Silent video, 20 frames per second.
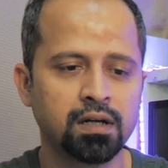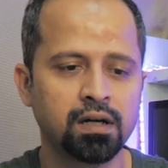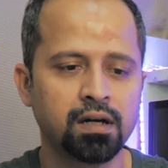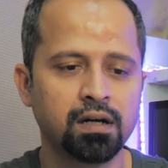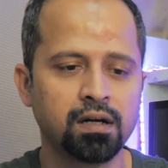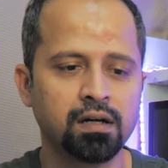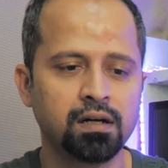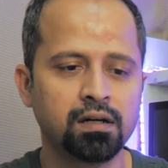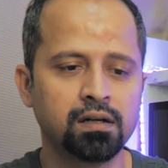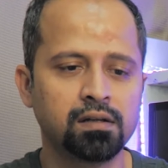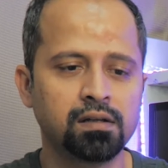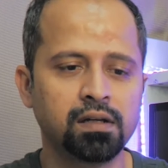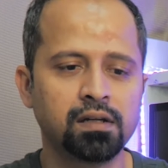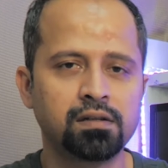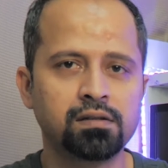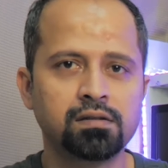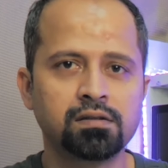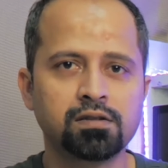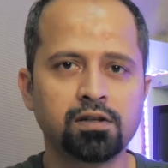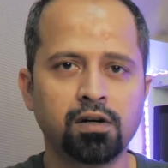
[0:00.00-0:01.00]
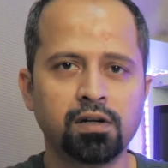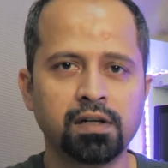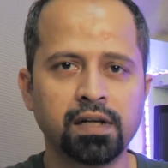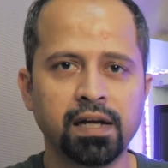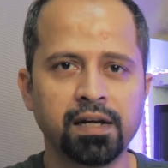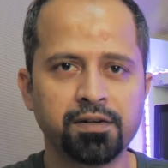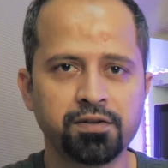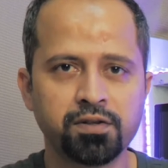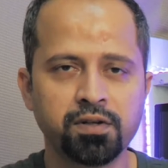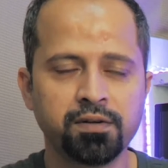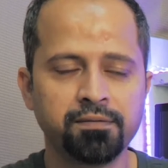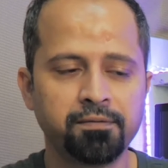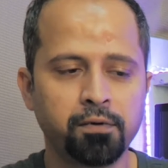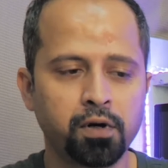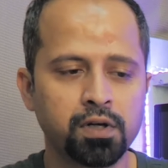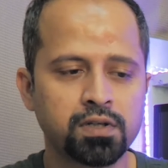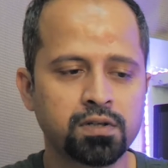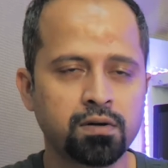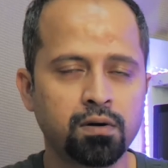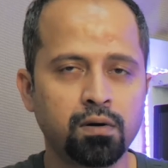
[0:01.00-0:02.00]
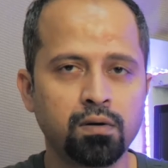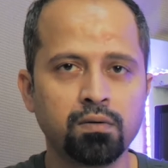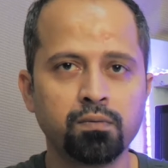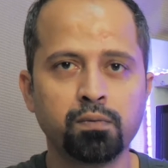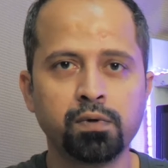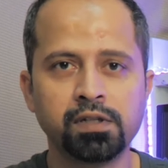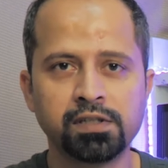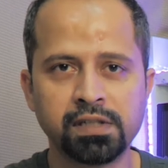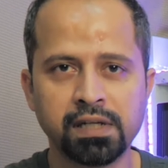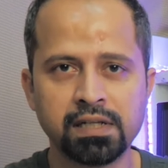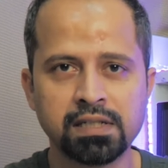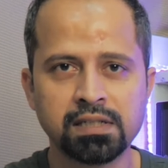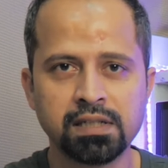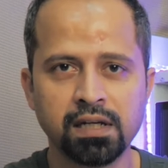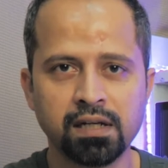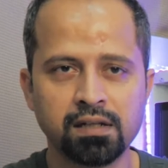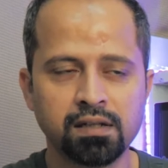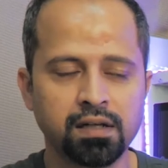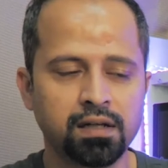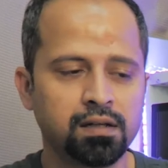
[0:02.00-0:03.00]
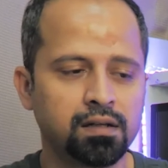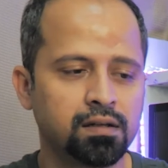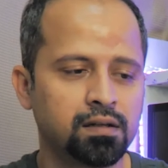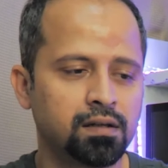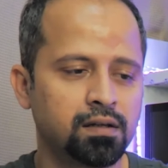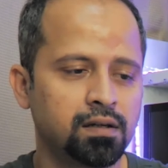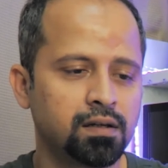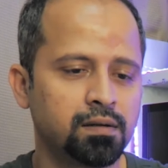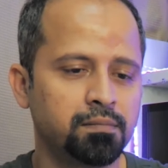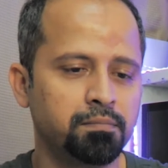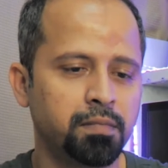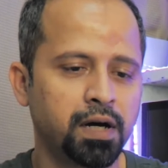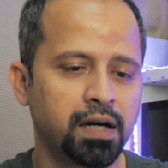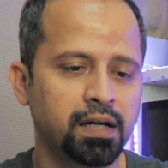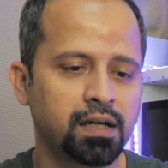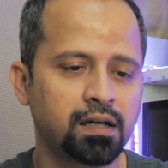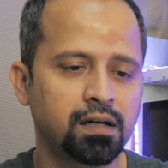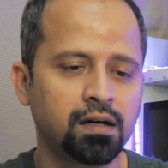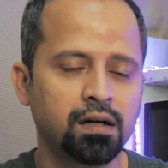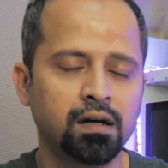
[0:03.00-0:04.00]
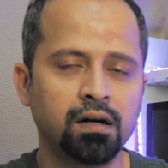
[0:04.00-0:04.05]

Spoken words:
It's got HD voice call. We'll test that in the mic